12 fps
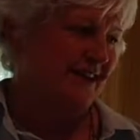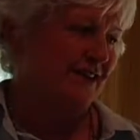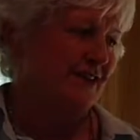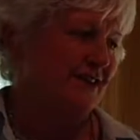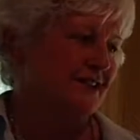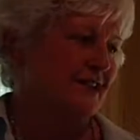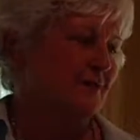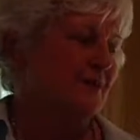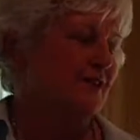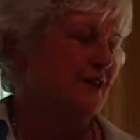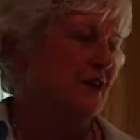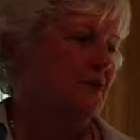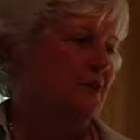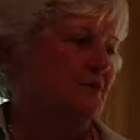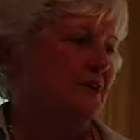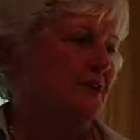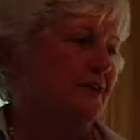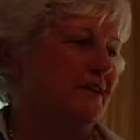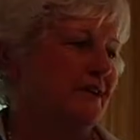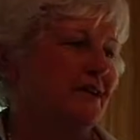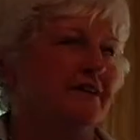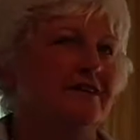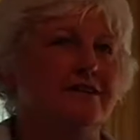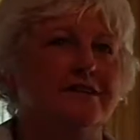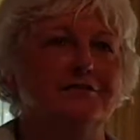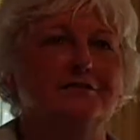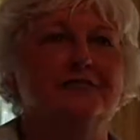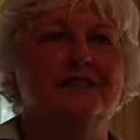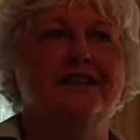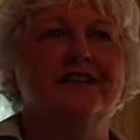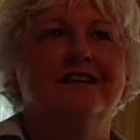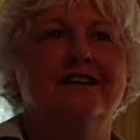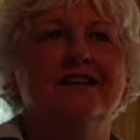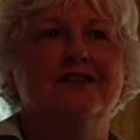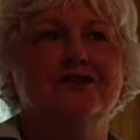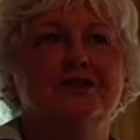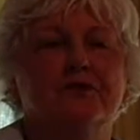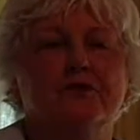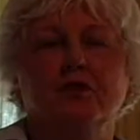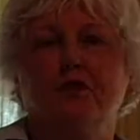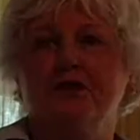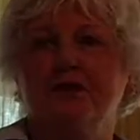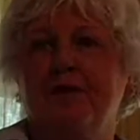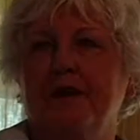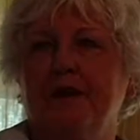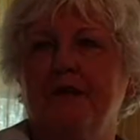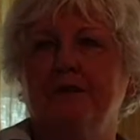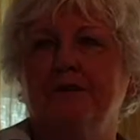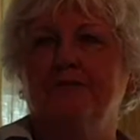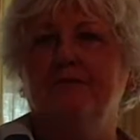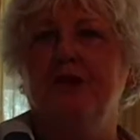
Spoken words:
An example of that would be a cervical spine